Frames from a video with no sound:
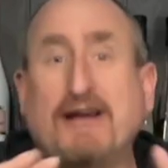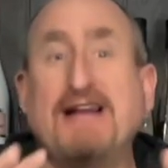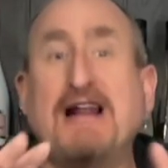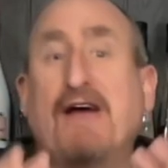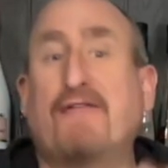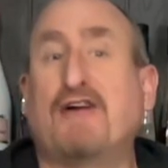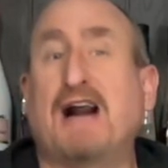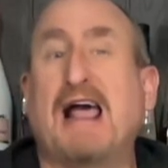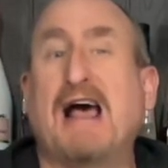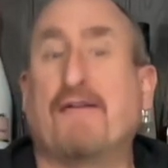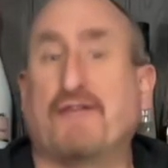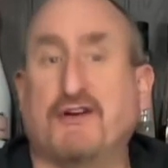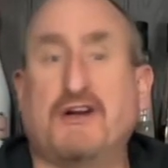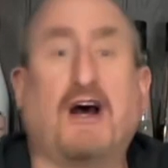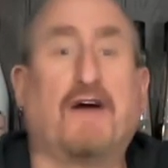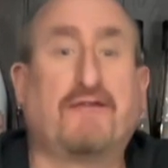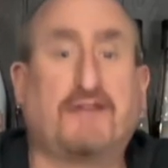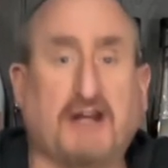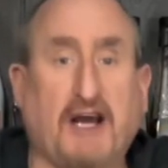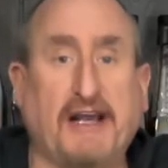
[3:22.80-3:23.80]
never have
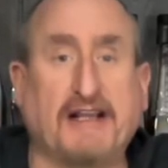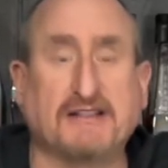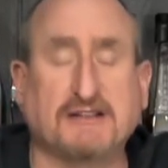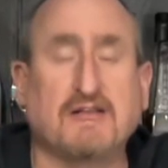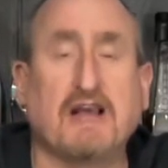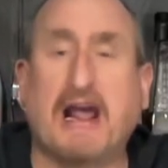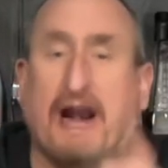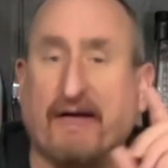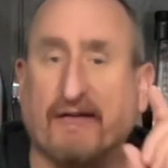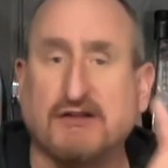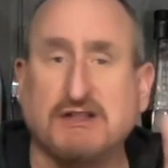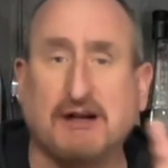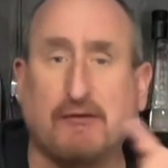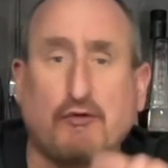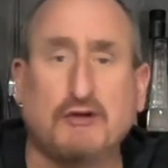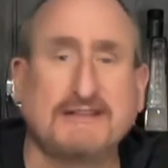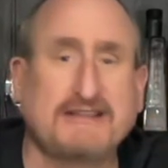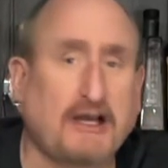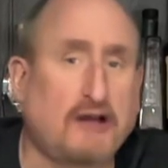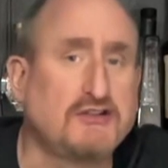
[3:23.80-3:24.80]
enough dice, and if
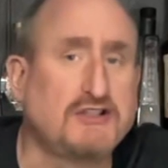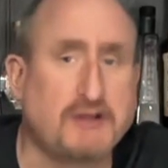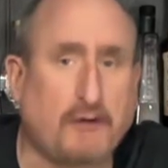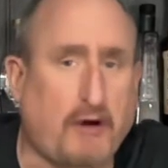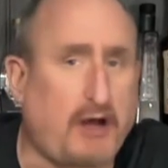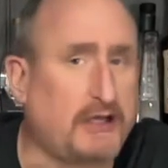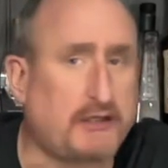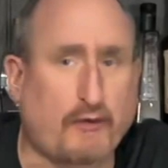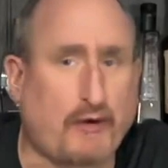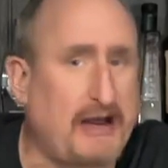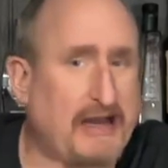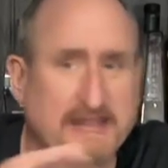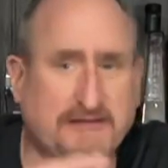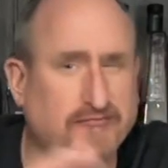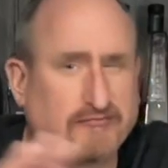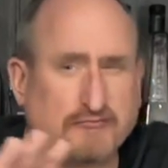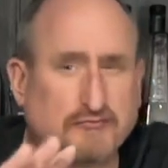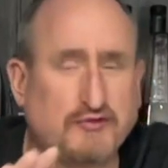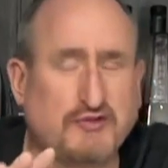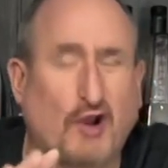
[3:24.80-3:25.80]
someone tells you otherwise,
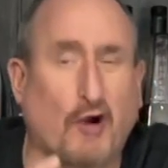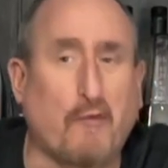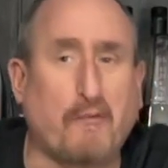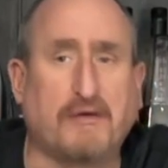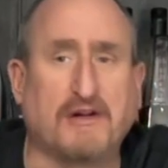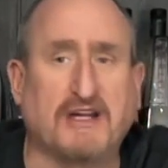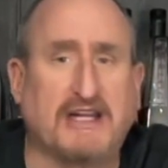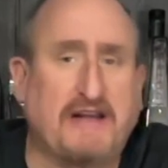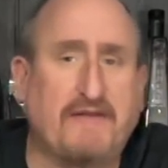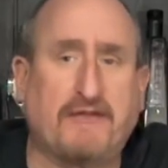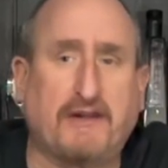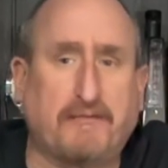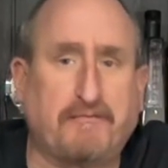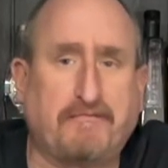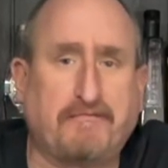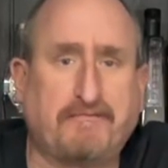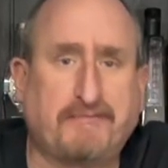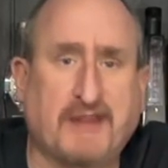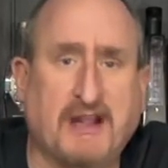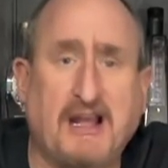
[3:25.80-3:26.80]
don't believe them.
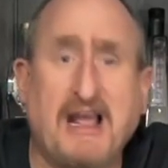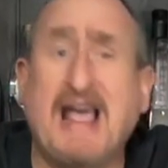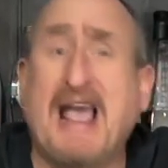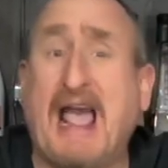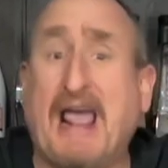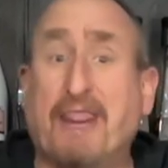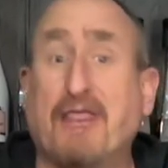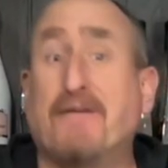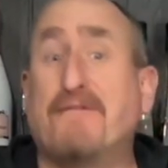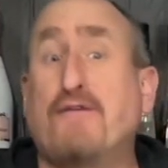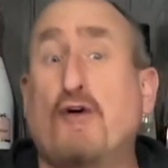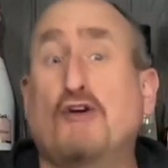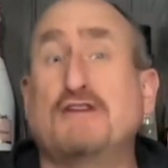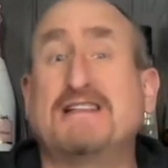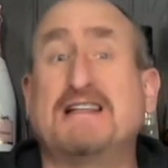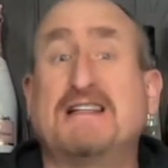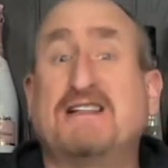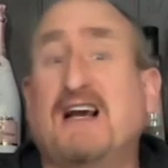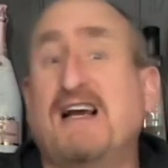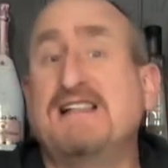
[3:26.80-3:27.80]
And the folks
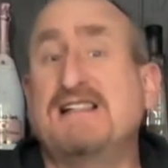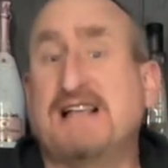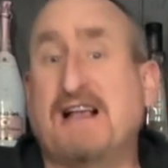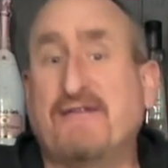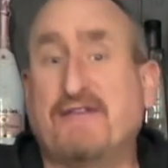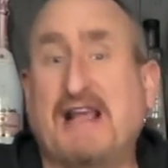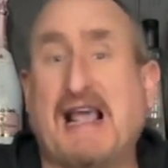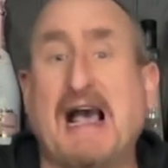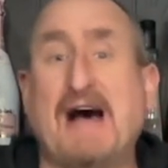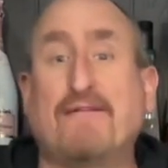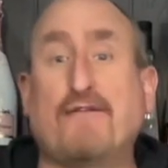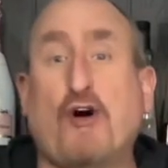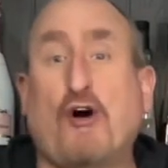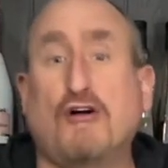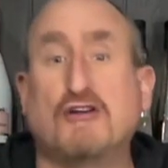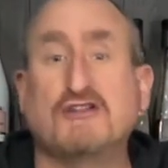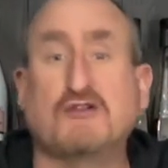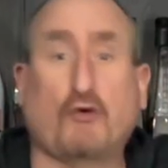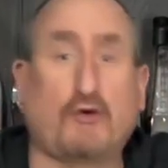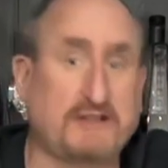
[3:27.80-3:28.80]
at Dice Envy have
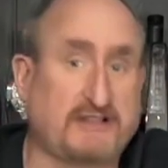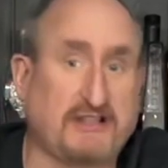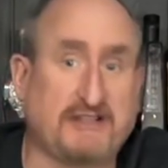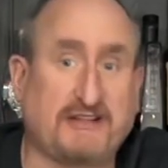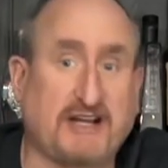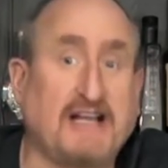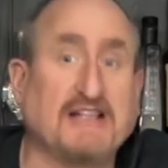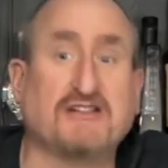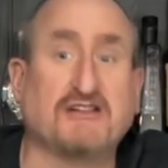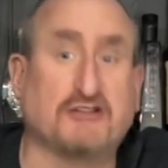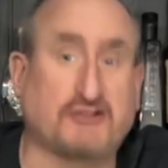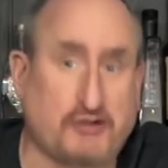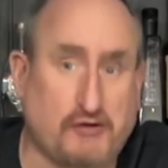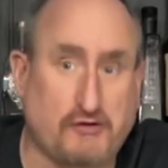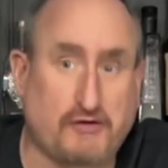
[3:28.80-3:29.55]
all sorts of dice to choose